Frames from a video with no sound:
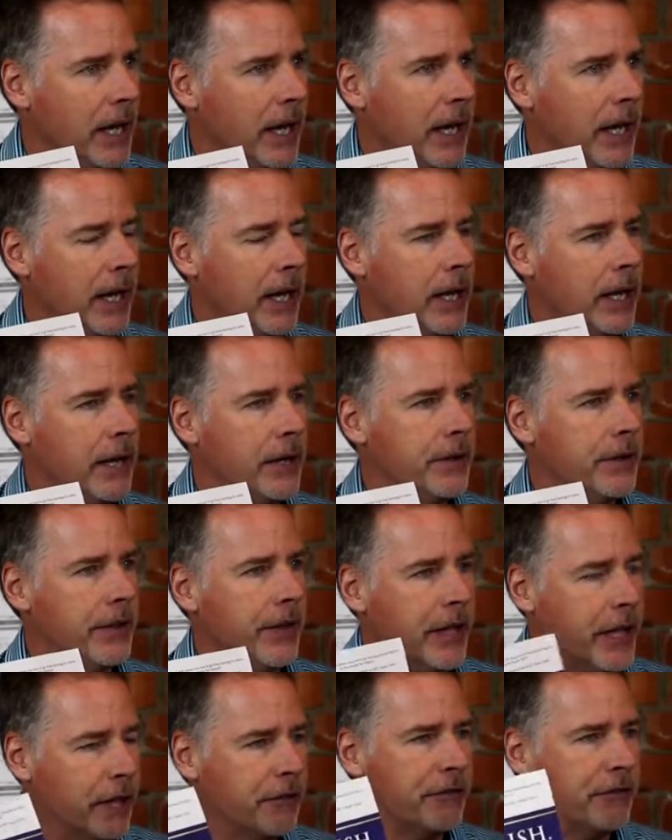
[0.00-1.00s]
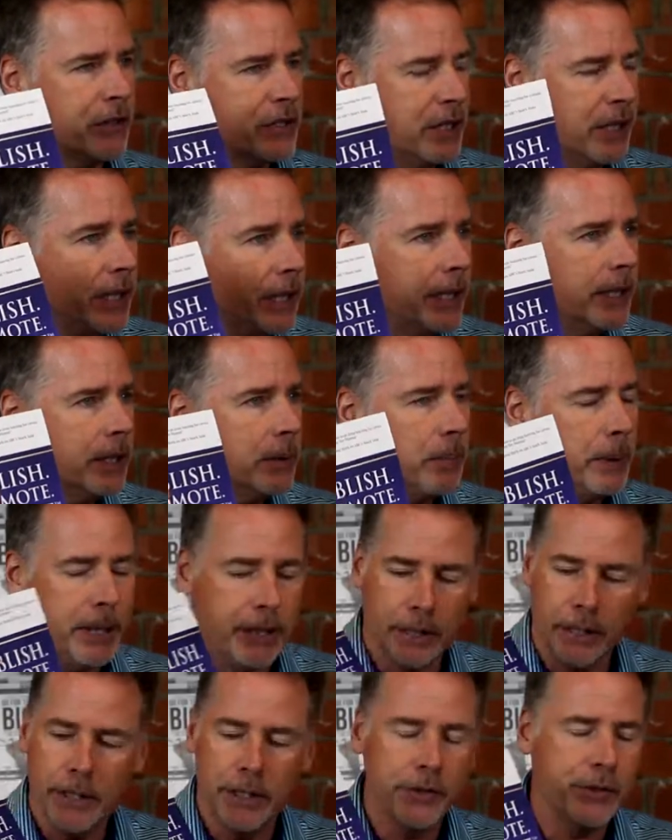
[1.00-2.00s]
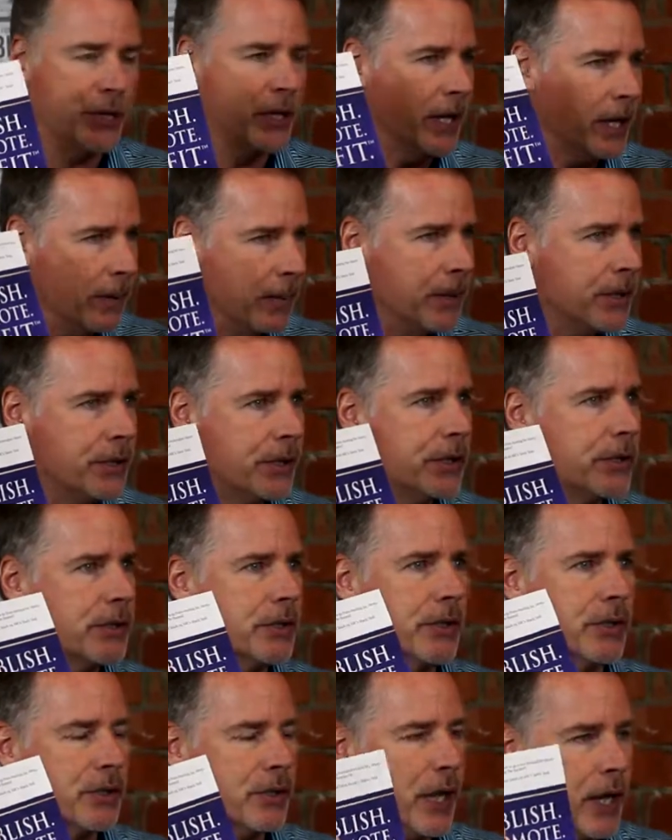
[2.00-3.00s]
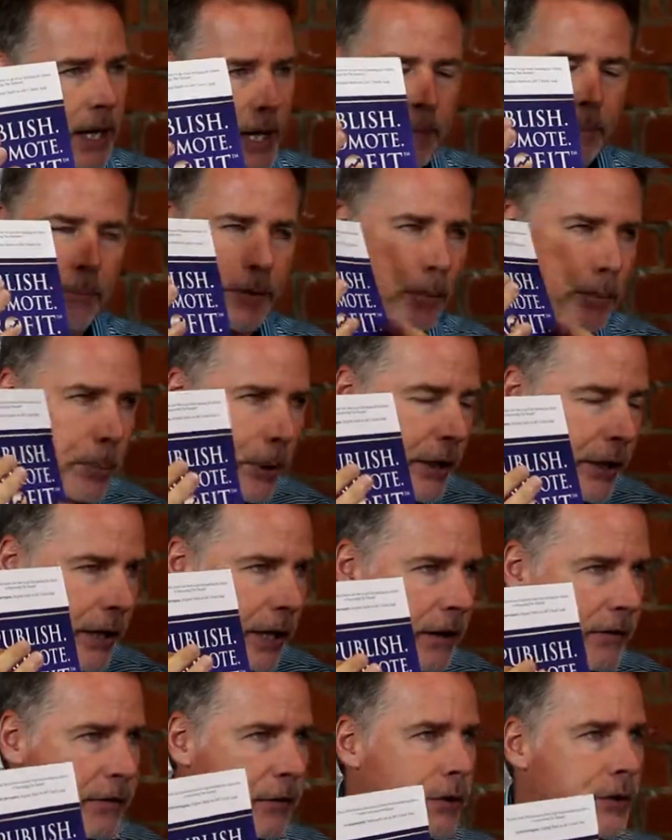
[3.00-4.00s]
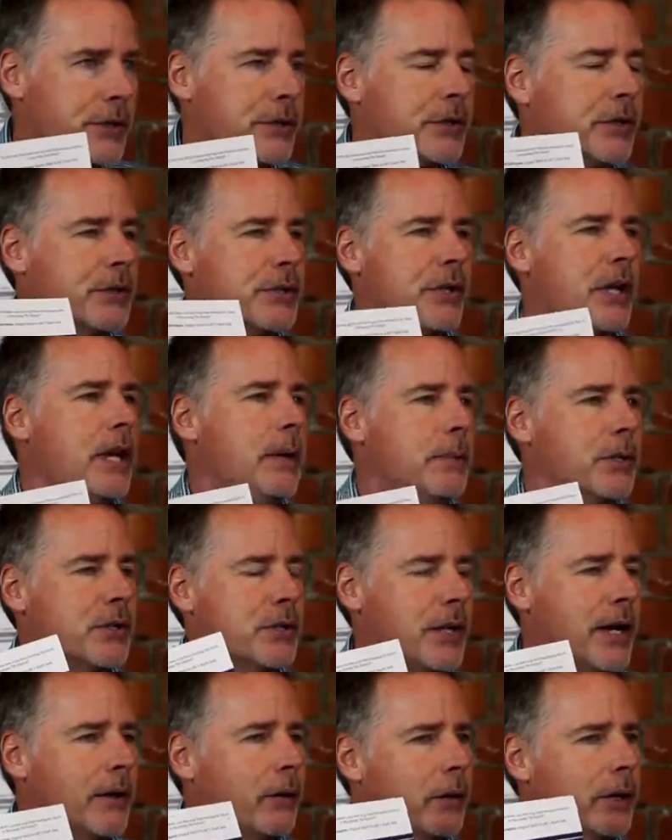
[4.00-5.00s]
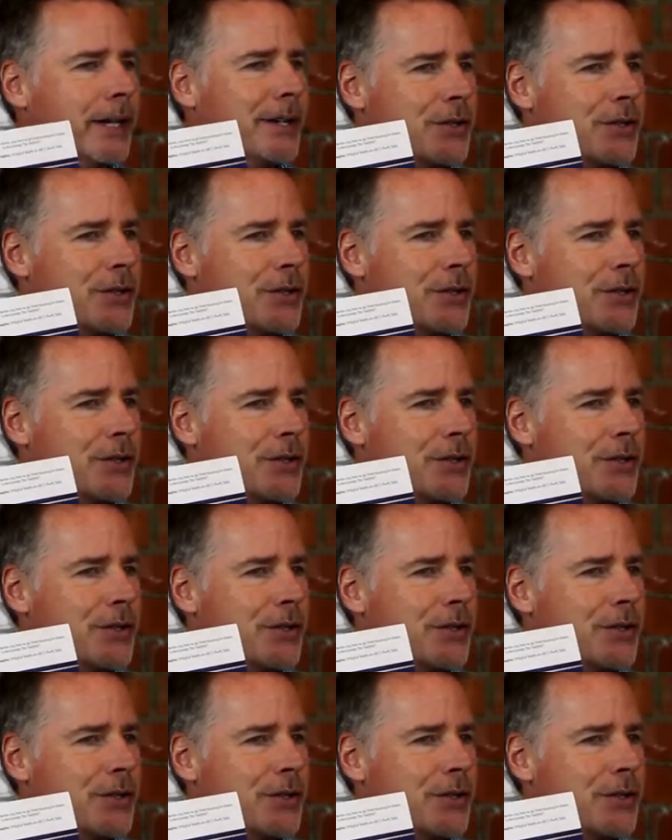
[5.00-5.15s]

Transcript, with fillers: and they get fatigued because the image is the same, the book cover is the same, etc.